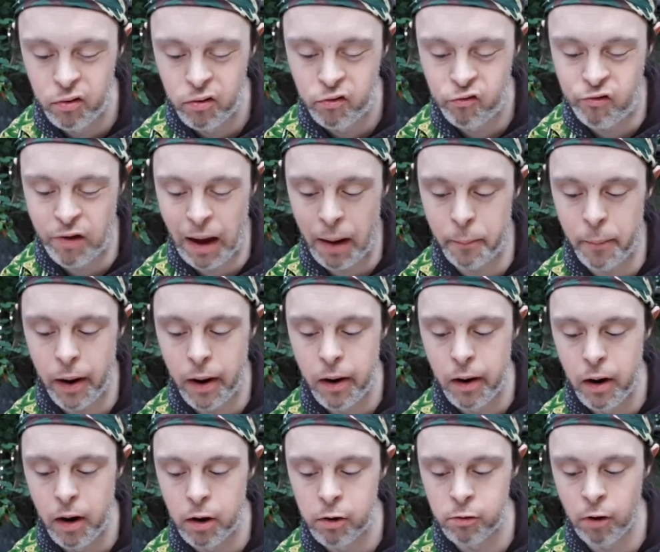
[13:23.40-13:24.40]
Gem
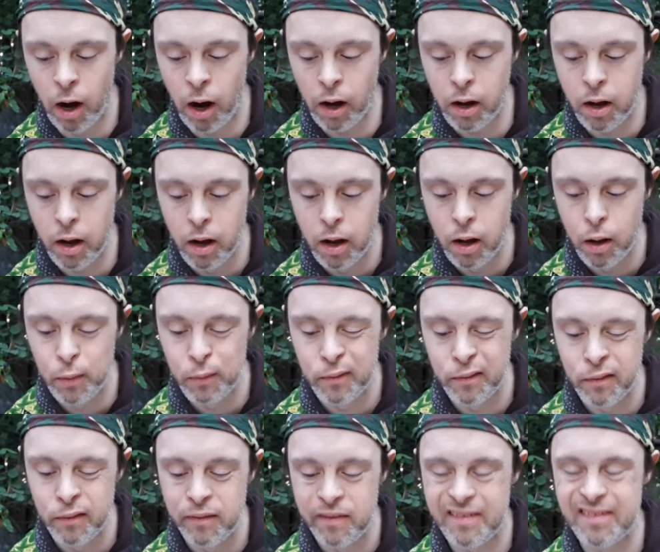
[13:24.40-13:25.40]
Rock
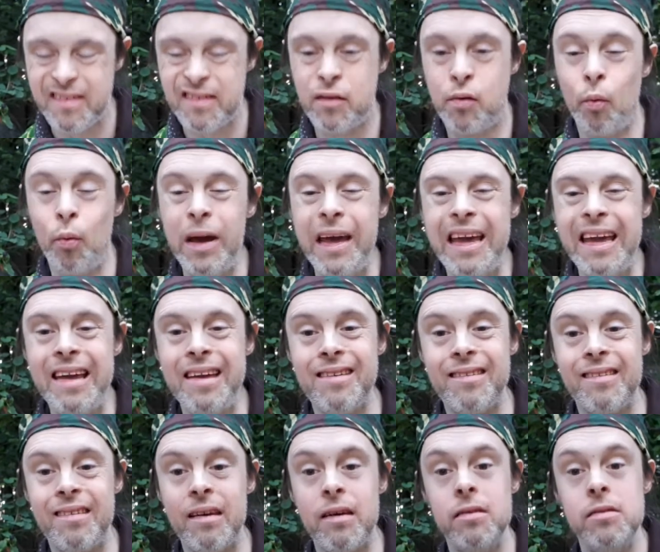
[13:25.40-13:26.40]

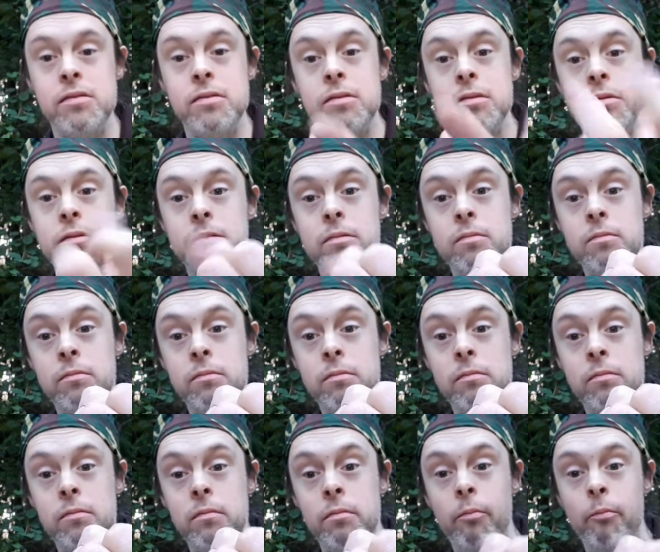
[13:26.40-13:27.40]
Squeeze
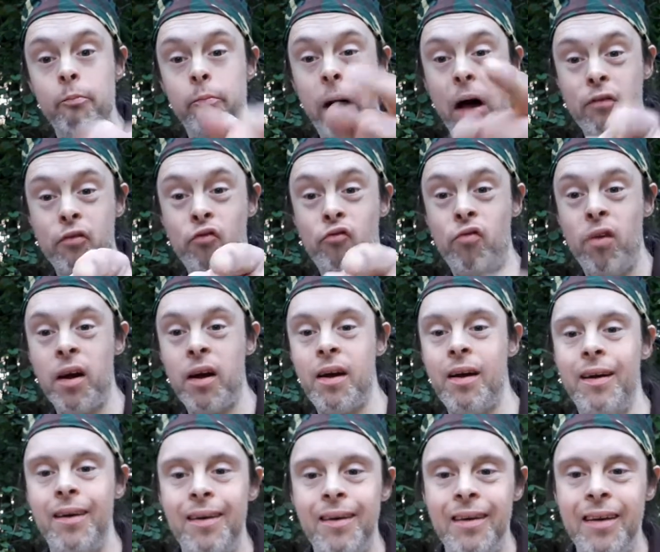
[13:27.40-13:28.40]
Magic Trick.
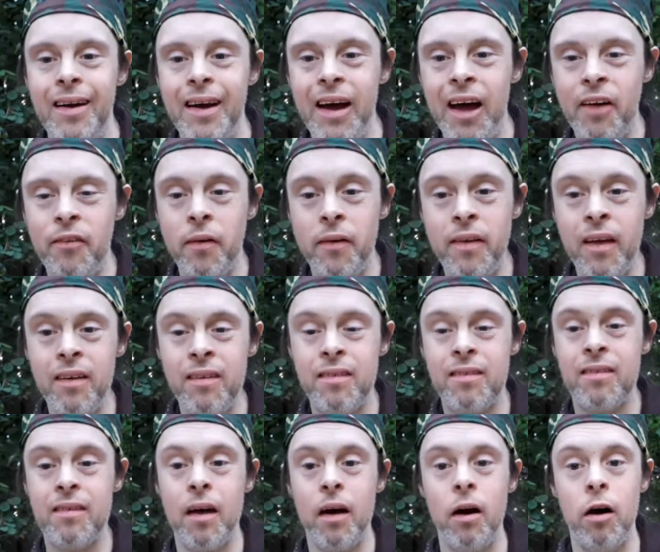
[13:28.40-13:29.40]
Here's what
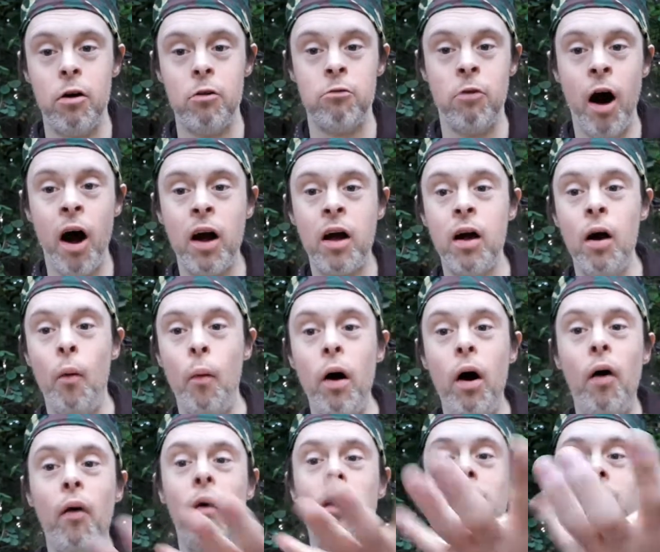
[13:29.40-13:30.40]
this rock
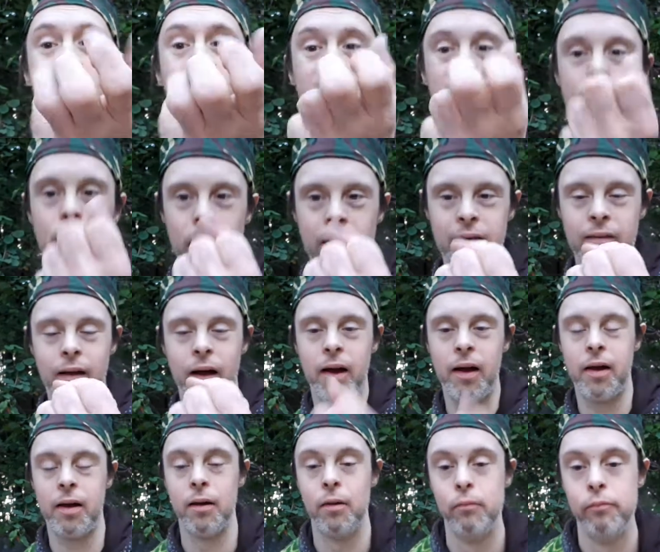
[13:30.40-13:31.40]
will squeeze
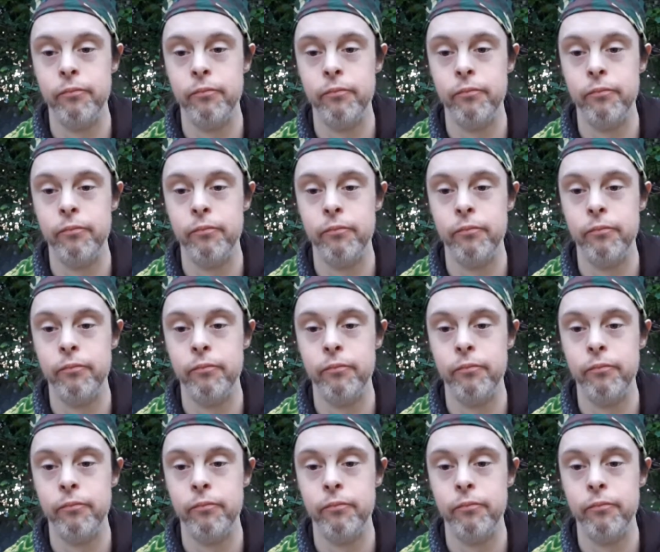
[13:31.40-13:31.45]
like.